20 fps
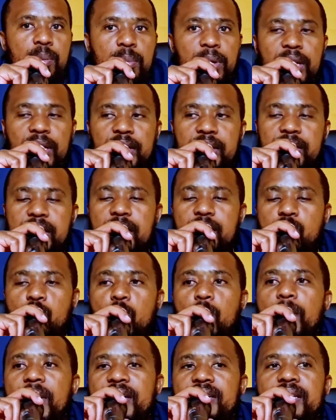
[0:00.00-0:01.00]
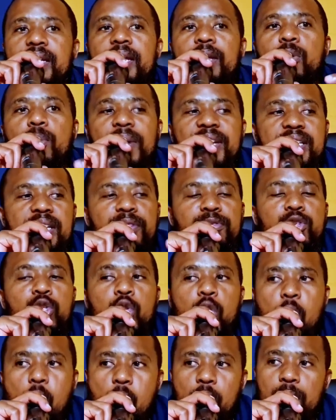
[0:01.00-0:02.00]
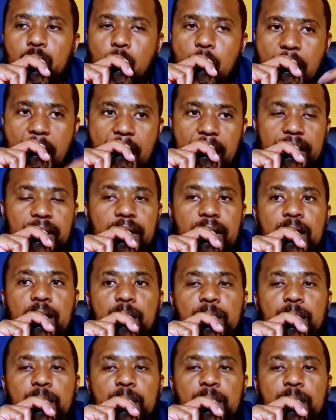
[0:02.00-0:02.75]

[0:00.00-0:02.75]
Meaning he says, you must, you must have joy. Why?